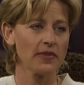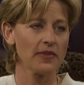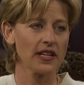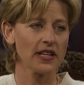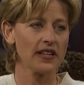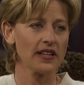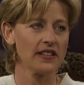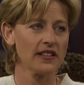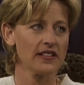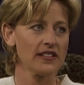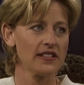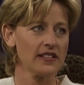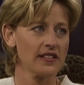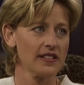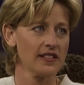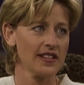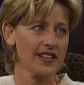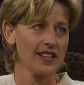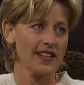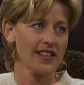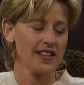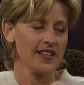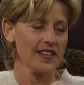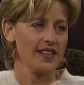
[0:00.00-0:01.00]
because
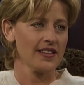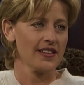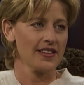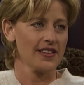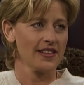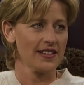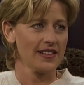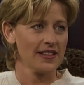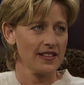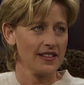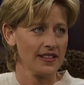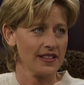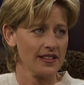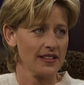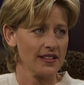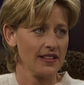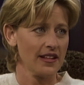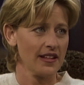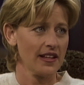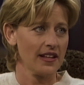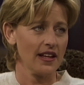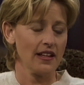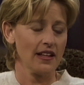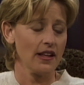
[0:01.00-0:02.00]

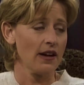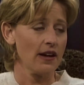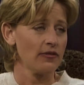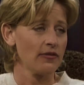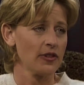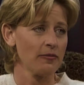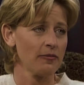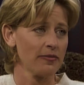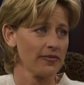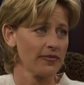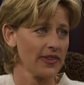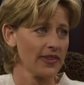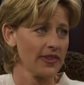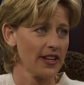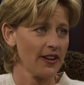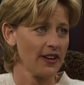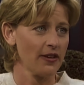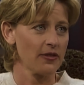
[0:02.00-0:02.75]
I loved them,